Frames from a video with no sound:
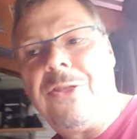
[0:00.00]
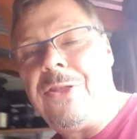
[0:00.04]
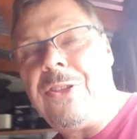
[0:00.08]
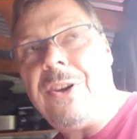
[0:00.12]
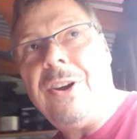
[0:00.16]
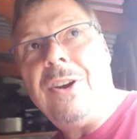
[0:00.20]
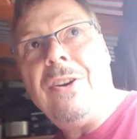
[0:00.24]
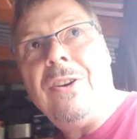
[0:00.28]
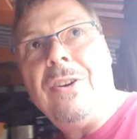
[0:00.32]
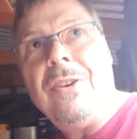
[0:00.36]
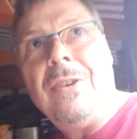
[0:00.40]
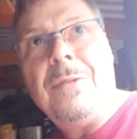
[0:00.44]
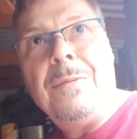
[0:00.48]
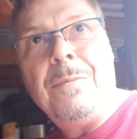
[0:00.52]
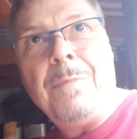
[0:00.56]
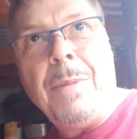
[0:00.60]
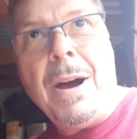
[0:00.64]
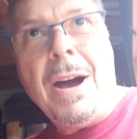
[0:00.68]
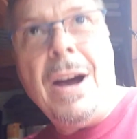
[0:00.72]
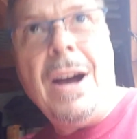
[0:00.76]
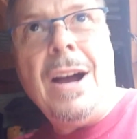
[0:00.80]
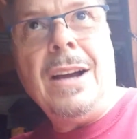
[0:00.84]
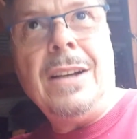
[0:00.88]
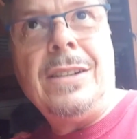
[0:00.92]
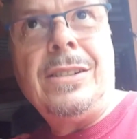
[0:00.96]
third
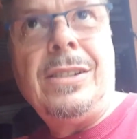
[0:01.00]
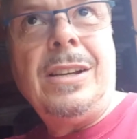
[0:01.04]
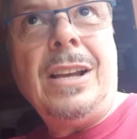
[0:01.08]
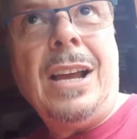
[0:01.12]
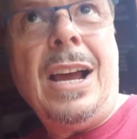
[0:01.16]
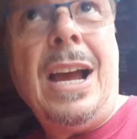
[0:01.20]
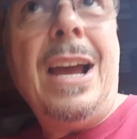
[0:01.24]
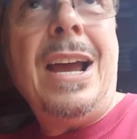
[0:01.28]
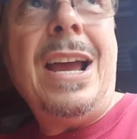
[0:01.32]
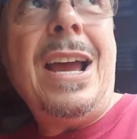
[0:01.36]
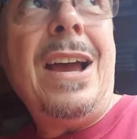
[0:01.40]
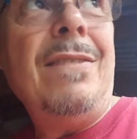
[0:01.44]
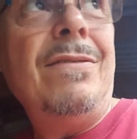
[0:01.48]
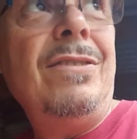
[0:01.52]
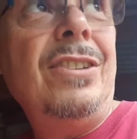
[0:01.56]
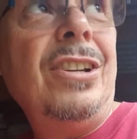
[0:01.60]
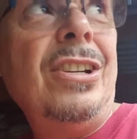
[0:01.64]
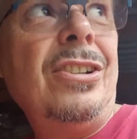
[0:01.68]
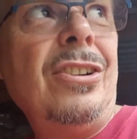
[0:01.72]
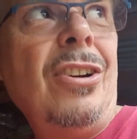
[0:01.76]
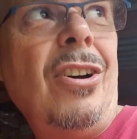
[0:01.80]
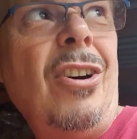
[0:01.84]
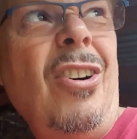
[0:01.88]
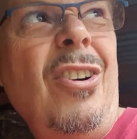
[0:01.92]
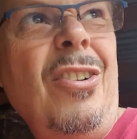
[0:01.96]
box, I have
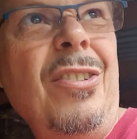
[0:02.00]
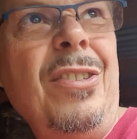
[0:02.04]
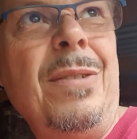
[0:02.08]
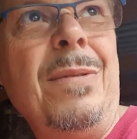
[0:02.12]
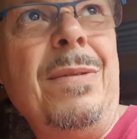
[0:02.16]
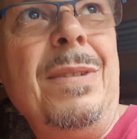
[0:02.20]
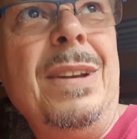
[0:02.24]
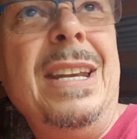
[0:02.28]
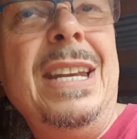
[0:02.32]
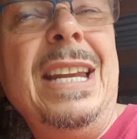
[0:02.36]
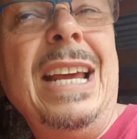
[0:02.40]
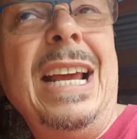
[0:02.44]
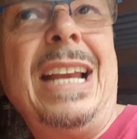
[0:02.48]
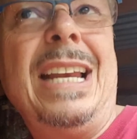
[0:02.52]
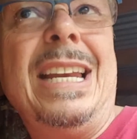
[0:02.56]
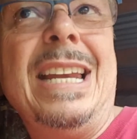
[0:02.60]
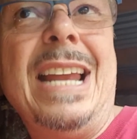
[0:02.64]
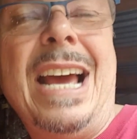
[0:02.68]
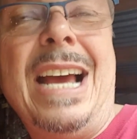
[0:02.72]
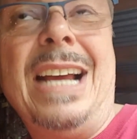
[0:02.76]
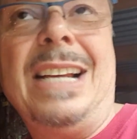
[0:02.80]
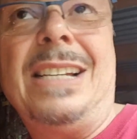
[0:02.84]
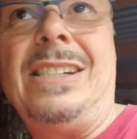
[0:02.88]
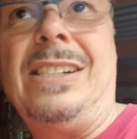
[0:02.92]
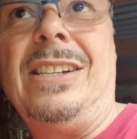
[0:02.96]
just all the
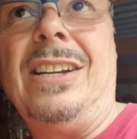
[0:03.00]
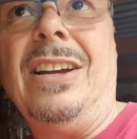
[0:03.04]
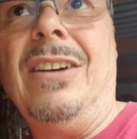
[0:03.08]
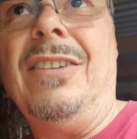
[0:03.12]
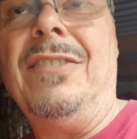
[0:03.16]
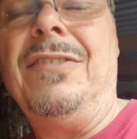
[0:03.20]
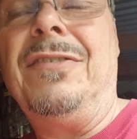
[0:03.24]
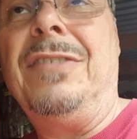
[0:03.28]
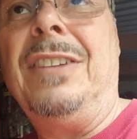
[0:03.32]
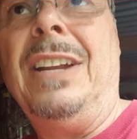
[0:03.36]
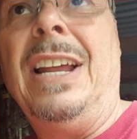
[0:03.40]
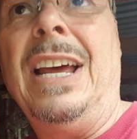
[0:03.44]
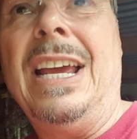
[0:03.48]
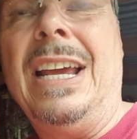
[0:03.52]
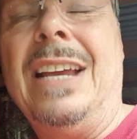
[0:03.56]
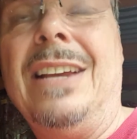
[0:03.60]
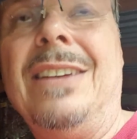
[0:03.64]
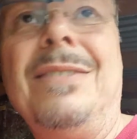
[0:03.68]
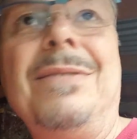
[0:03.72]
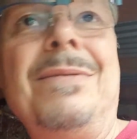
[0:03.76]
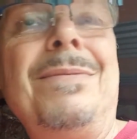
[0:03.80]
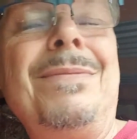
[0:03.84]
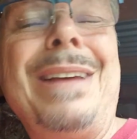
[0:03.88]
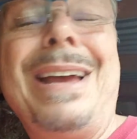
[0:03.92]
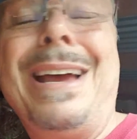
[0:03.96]
knick-knack stuff, like
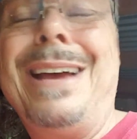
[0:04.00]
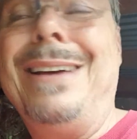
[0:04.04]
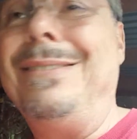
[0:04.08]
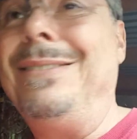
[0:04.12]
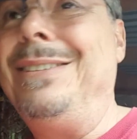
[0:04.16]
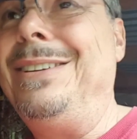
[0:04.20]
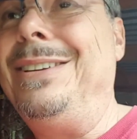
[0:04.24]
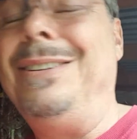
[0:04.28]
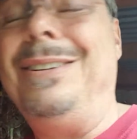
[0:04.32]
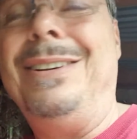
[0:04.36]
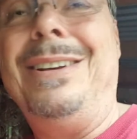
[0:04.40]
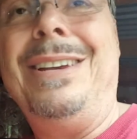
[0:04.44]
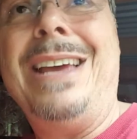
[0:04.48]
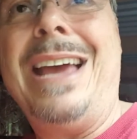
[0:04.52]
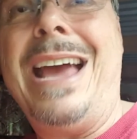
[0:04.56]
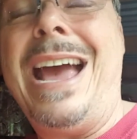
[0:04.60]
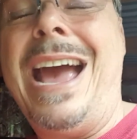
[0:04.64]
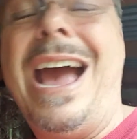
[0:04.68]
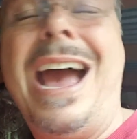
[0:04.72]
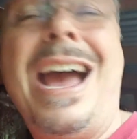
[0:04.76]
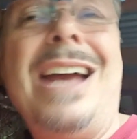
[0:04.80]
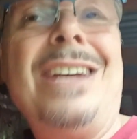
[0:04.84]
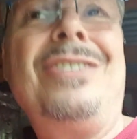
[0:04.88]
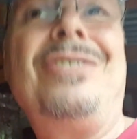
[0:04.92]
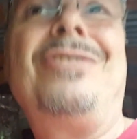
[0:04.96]

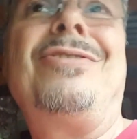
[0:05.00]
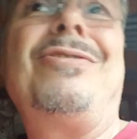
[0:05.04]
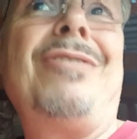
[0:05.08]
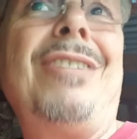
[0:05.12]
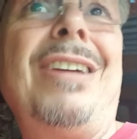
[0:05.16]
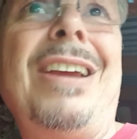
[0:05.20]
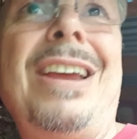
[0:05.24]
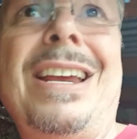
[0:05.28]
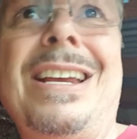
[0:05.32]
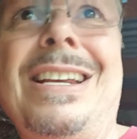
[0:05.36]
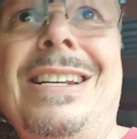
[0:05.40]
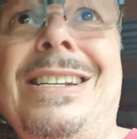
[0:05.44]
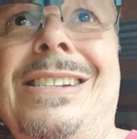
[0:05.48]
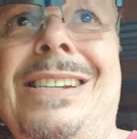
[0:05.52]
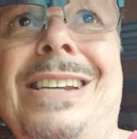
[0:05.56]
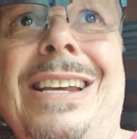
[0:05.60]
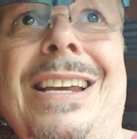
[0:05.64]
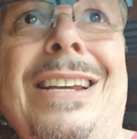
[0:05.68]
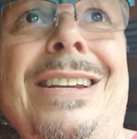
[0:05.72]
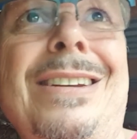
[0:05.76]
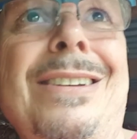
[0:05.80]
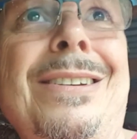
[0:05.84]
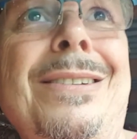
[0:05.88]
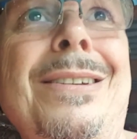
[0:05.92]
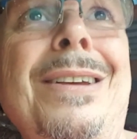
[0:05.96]
ashtrays
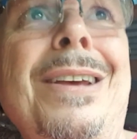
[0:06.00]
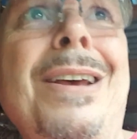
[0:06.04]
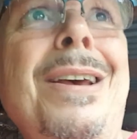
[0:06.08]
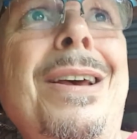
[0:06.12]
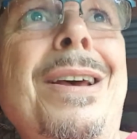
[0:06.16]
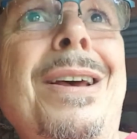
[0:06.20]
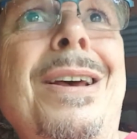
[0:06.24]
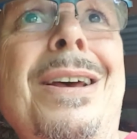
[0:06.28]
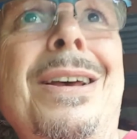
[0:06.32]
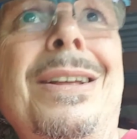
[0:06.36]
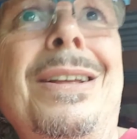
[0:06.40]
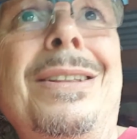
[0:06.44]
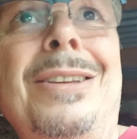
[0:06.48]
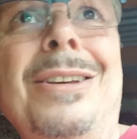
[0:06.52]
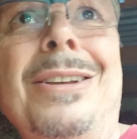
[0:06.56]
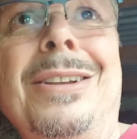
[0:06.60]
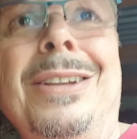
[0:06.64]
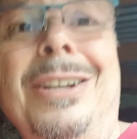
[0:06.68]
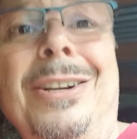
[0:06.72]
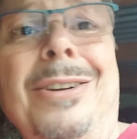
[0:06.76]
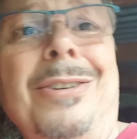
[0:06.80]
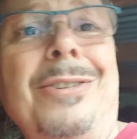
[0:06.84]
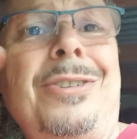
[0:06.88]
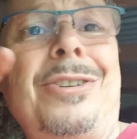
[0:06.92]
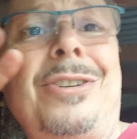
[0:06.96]
and the
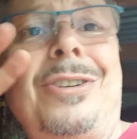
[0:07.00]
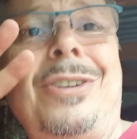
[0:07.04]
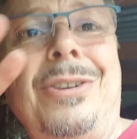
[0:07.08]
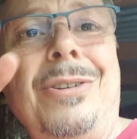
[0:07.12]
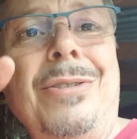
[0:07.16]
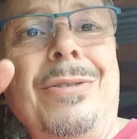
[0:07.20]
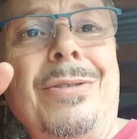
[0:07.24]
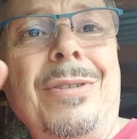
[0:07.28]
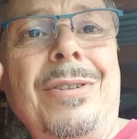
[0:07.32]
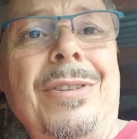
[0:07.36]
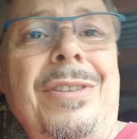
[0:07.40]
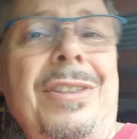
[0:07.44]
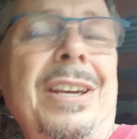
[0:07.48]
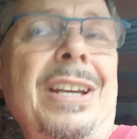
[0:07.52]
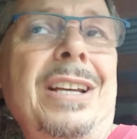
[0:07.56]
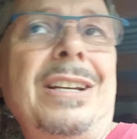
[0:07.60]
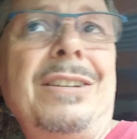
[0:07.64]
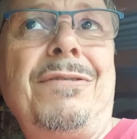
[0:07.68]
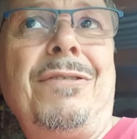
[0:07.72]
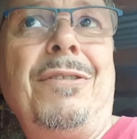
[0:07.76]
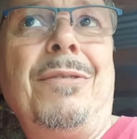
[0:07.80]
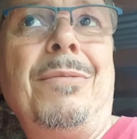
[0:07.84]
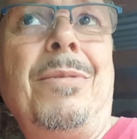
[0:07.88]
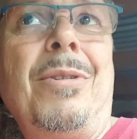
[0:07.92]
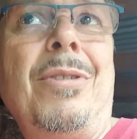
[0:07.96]
little skewer things
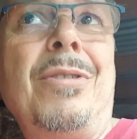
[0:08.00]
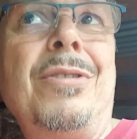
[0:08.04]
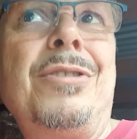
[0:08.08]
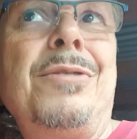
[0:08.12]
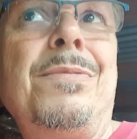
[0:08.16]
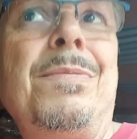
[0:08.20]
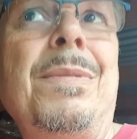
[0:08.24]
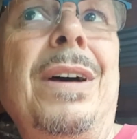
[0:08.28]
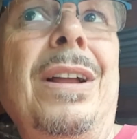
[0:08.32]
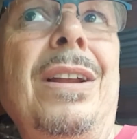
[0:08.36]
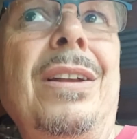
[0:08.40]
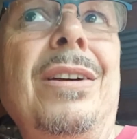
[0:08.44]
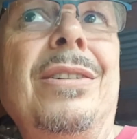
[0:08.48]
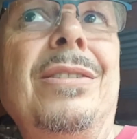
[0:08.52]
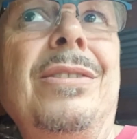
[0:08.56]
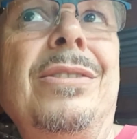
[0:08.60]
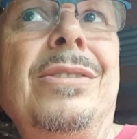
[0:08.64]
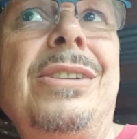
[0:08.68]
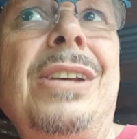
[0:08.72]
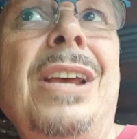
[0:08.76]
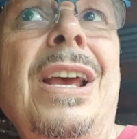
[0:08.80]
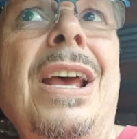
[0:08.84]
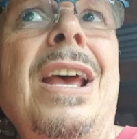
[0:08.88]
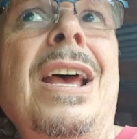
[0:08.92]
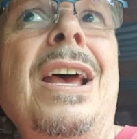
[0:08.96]
for
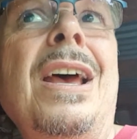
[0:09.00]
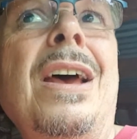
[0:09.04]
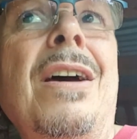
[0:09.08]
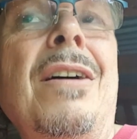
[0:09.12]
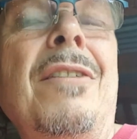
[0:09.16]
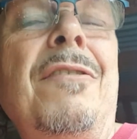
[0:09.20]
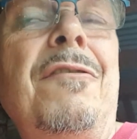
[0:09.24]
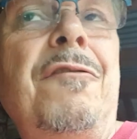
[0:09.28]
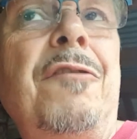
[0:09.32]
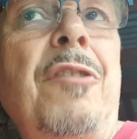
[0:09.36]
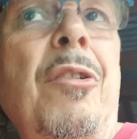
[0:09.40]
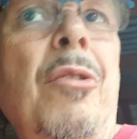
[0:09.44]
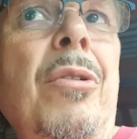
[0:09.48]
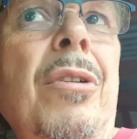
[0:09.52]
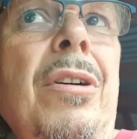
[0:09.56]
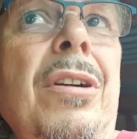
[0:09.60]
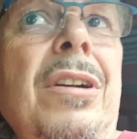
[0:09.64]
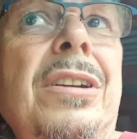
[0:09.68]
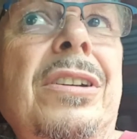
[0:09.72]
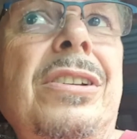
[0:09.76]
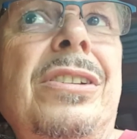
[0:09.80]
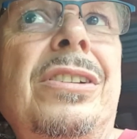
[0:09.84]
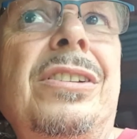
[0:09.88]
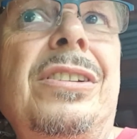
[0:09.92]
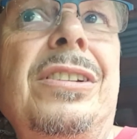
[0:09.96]
marshmallows,
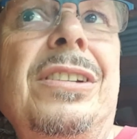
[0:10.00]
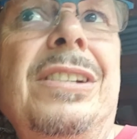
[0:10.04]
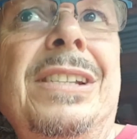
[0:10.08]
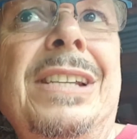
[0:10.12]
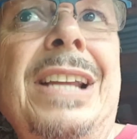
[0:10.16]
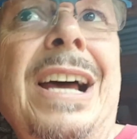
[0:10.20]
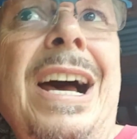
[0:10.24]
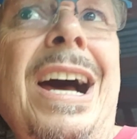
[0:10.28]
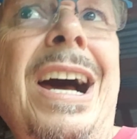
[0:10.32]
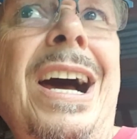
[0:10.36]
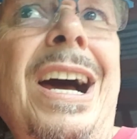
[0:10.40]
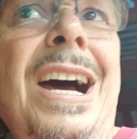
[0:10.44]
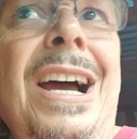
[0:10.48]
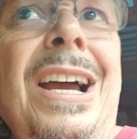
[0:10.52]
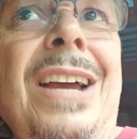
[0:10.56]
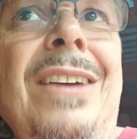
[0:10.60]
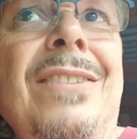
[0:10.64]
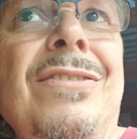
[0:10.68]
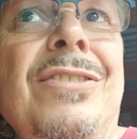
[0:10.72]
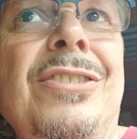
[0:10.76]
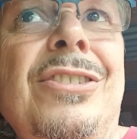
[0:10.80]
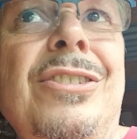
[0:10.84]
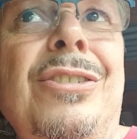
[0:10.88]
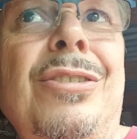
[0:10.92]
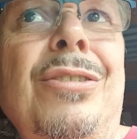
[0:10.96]
forks,
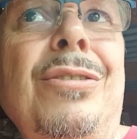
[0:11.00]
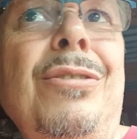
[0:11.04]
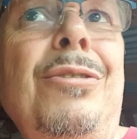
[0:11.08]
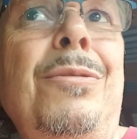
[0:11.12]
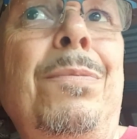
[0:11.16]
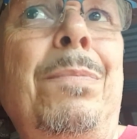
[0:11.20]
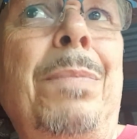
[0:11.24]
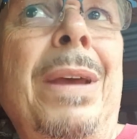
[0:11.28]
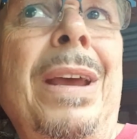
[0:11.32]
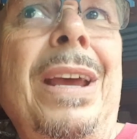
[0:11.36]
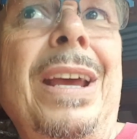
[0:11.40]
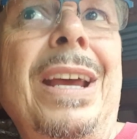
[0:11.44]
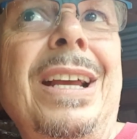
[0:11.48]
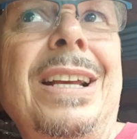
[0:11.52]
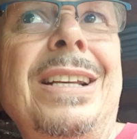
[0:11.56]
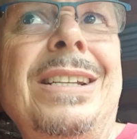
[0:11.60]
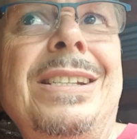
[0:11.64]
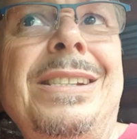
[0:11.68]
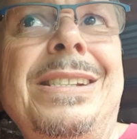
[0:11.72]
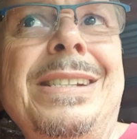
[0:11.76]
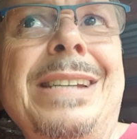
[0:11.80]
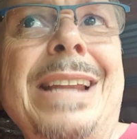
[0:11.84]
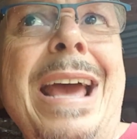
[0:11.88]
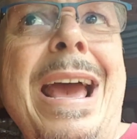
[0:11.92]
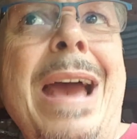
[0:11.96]
knives,
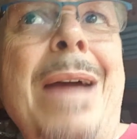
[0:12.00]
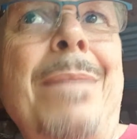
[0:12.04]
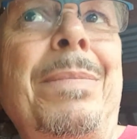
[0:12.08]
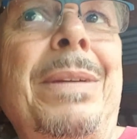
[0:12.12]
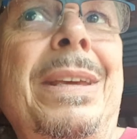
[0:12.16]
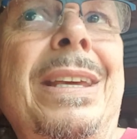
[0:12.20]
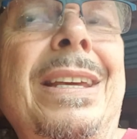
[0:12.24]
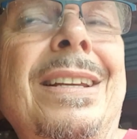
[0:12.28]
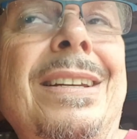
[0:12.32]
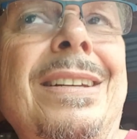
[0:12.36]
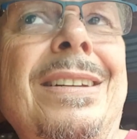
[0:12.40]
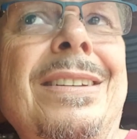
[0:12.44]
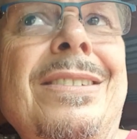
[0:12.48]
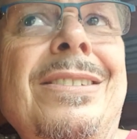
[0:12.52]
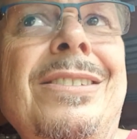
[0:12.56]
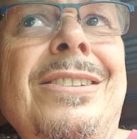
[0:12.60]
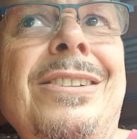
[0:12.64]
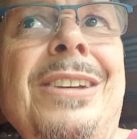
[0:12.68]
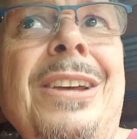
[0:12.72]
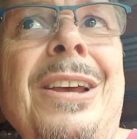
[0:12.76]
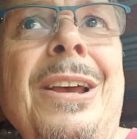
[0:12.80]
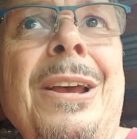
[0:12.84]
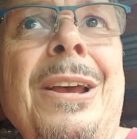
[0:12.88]
toothpicks, napkins,